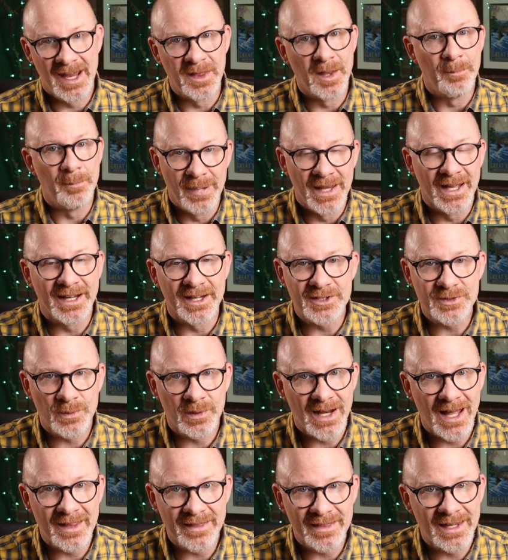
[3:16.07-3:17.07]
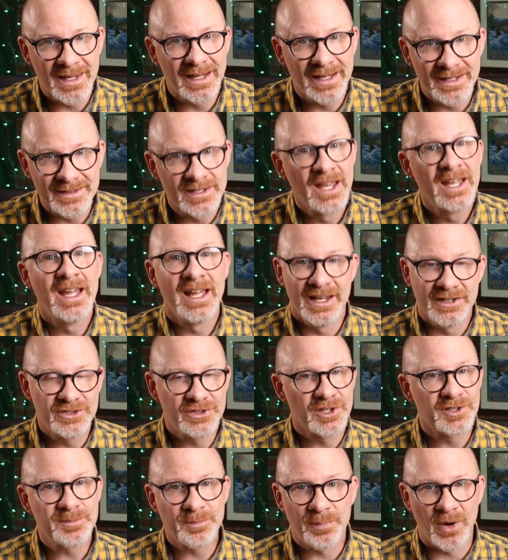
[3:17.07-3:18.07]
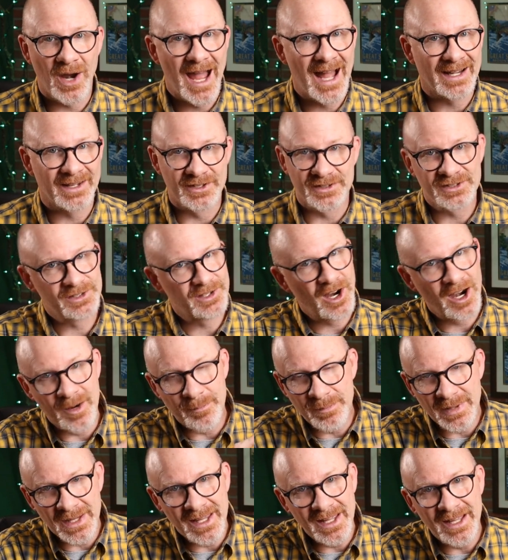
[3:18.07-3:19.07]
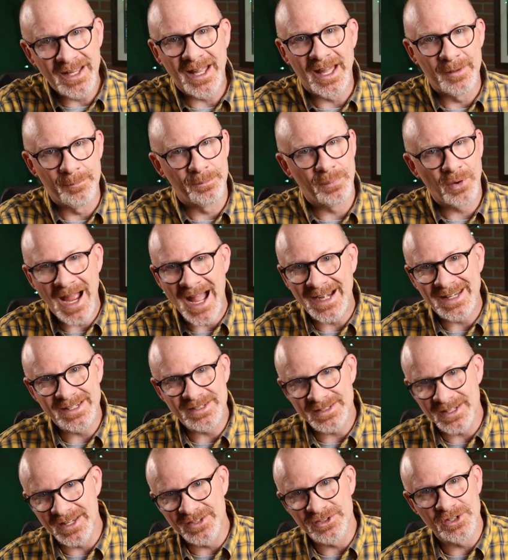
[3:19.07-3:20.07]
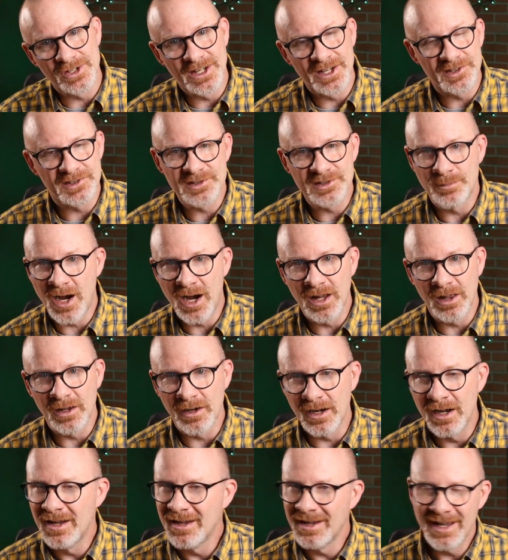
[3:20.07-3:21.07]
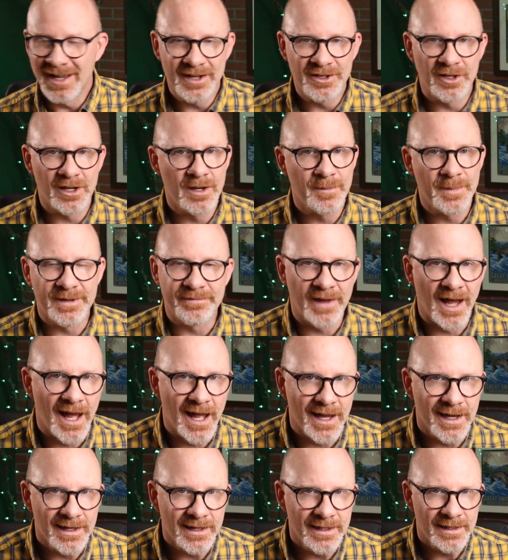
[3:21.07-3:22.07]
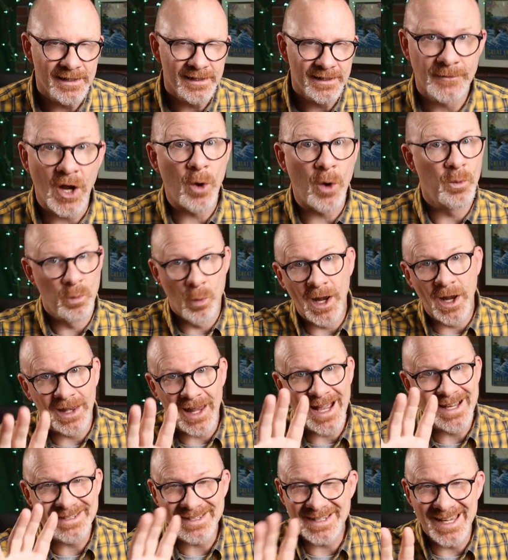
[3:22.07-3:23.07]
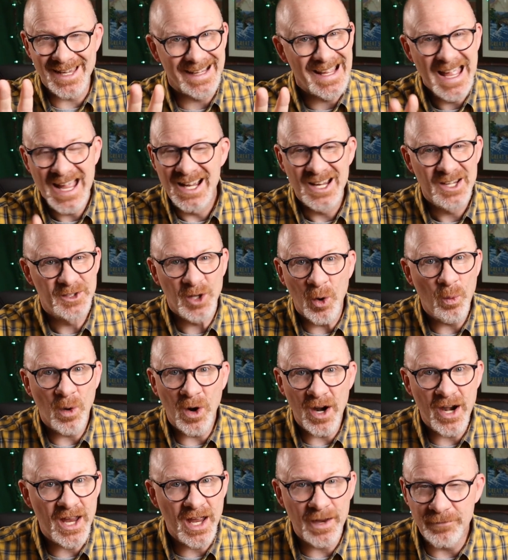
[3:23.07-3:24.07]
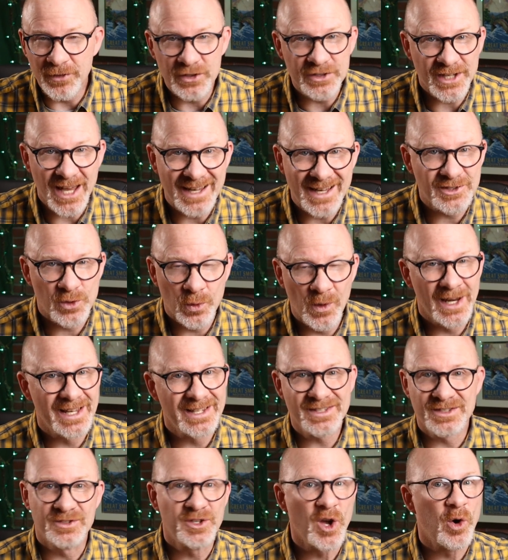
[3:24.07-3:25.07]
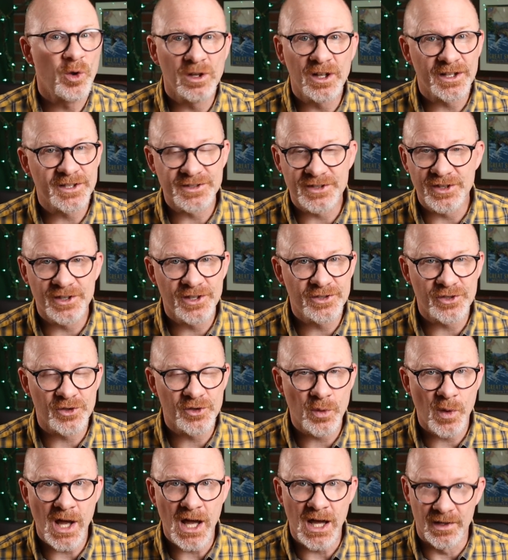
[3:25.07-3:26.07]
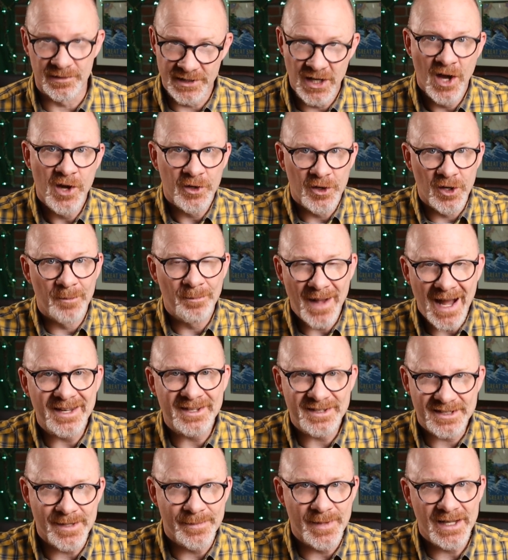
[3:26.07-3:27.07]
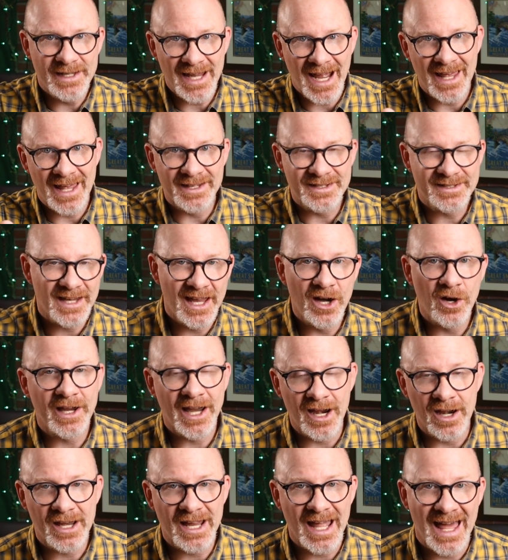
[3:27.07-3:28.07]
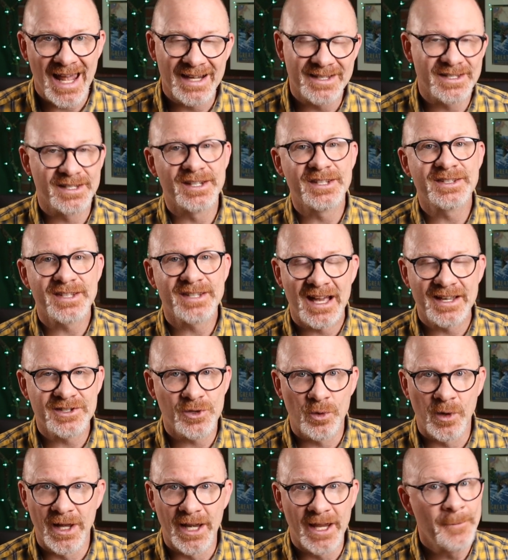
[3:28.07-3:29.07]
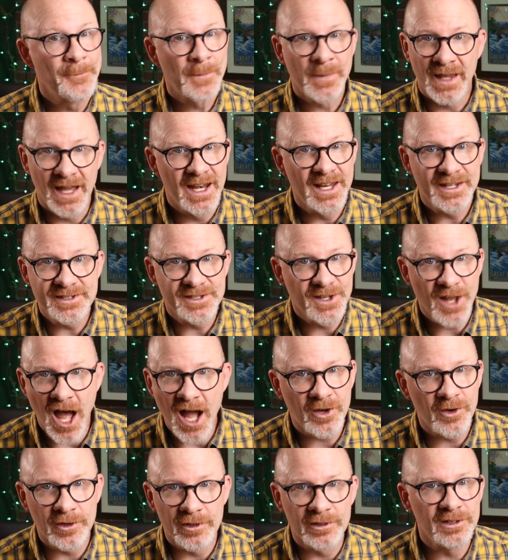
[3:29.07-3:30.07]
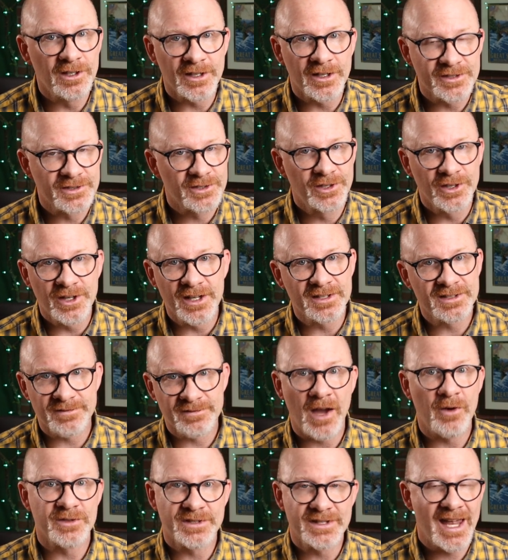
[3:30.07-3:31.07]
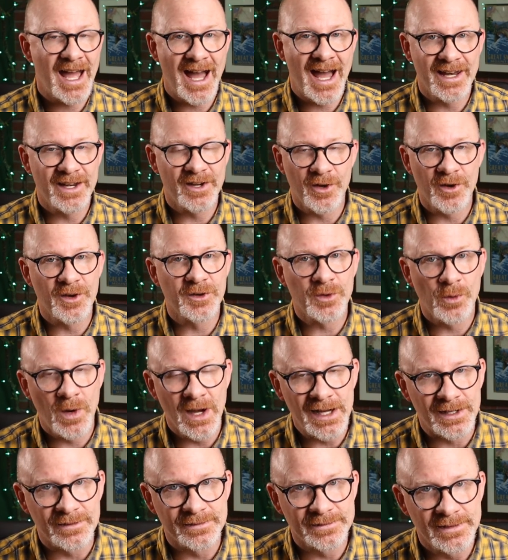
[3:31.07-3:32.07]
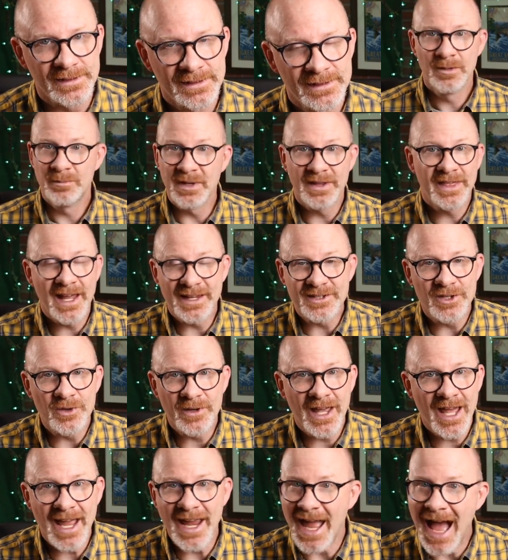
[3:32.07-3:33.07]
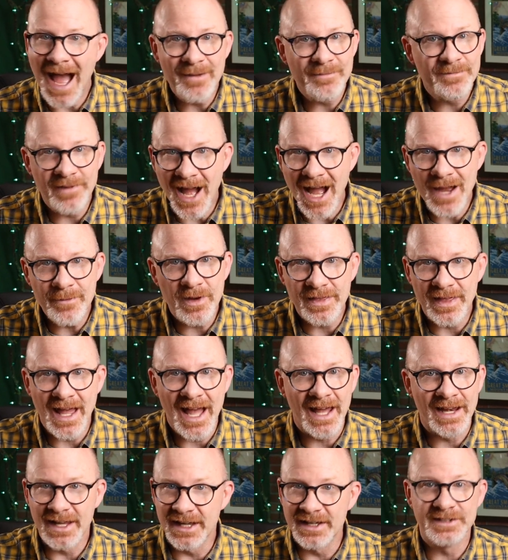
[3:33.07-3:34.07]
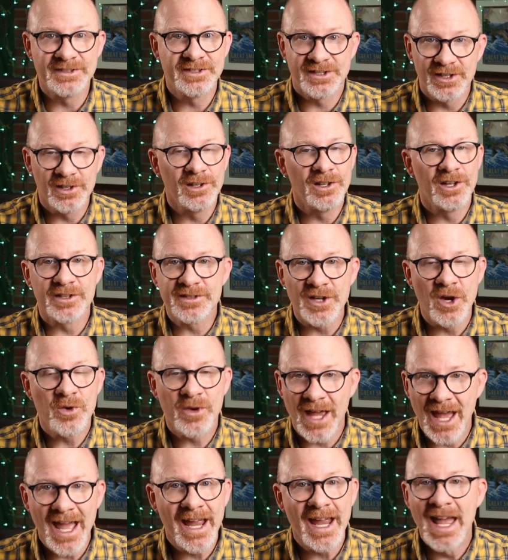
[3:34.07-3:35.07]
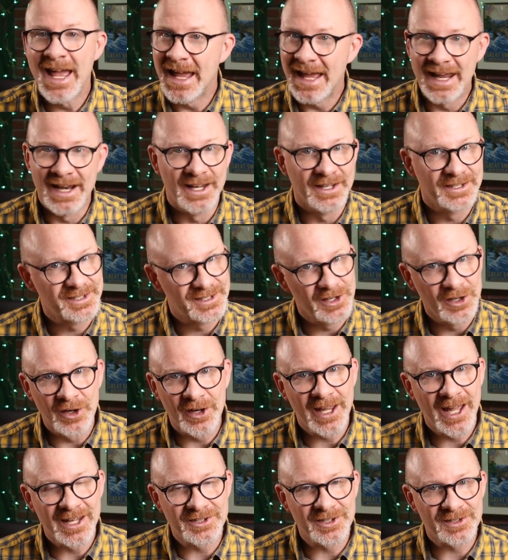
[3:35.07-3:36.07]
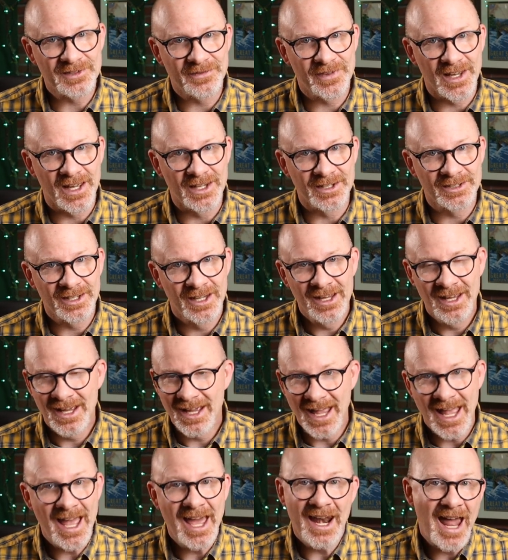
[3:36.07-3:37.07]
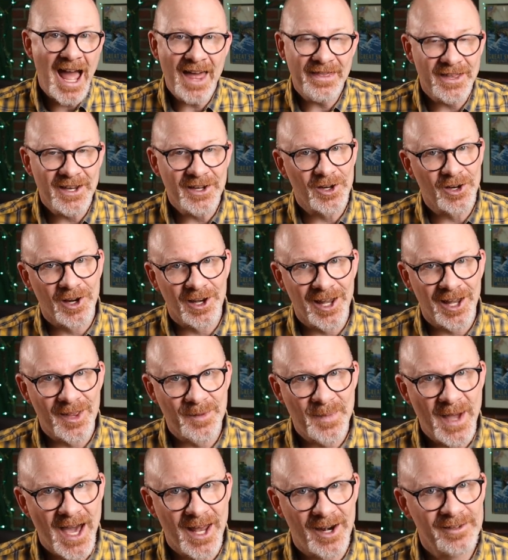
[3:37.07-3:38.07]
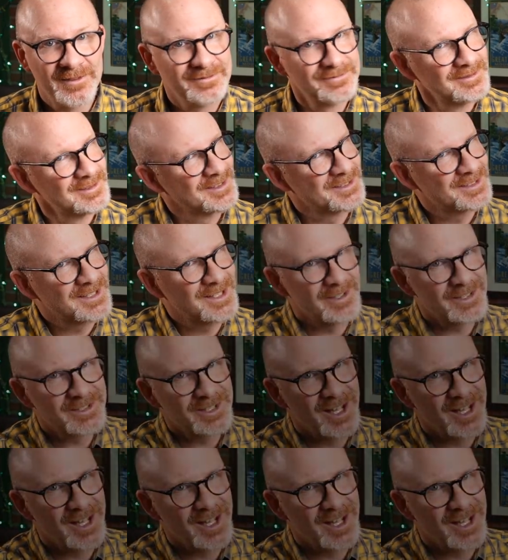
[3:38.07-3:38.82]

And the biggest one I think is it's just practice. Start big and practice as you get smaller and you're going to be fine. Oh, one last thing. Don't worry if your size 20s don't look as good as your 12s. You're about to see me tie this elk hair caddis in a size 20, and it's not going to look as good as if I was tying it on a 12. But that's okay. I'm fine with that. It still looks okay, and it still catches fish. And I think you're going to like the pattern. Let's give it a